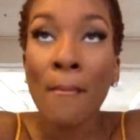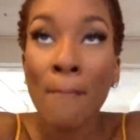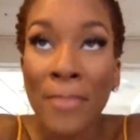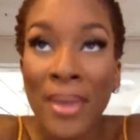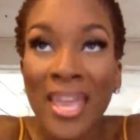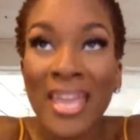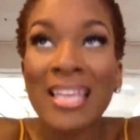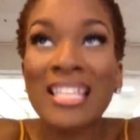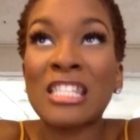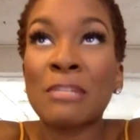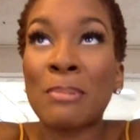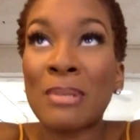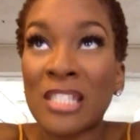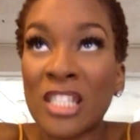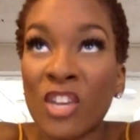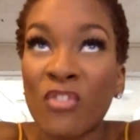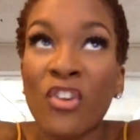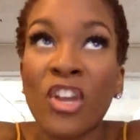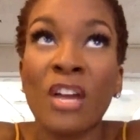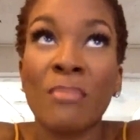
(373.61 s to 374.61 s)
Being
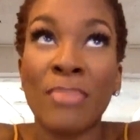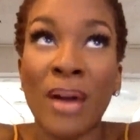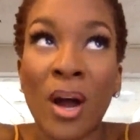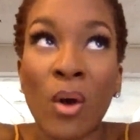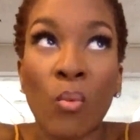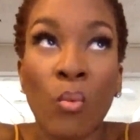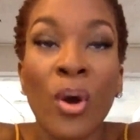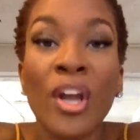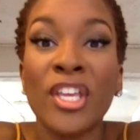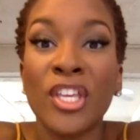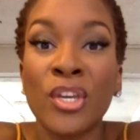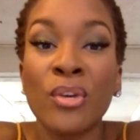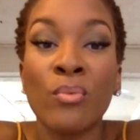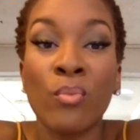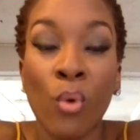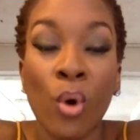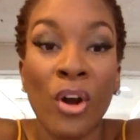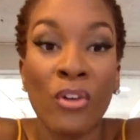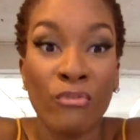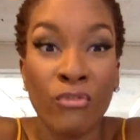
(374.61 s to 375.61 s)
specific about what you
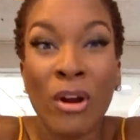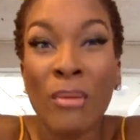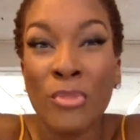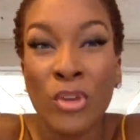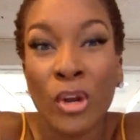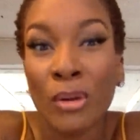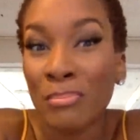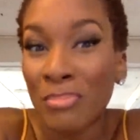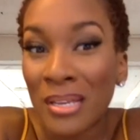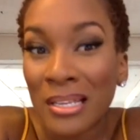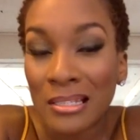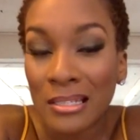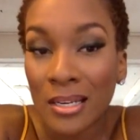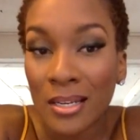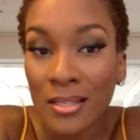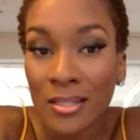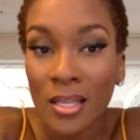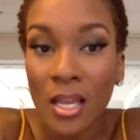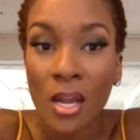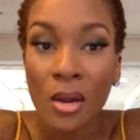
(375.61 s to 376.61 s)
want from your
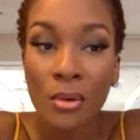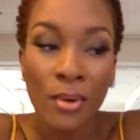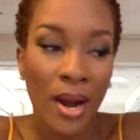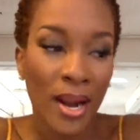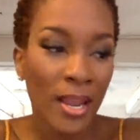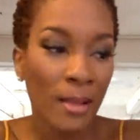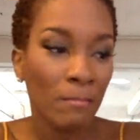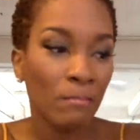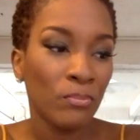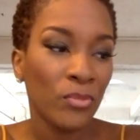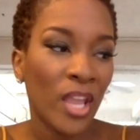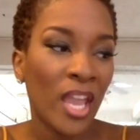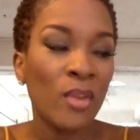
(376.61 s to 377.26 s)
business, right?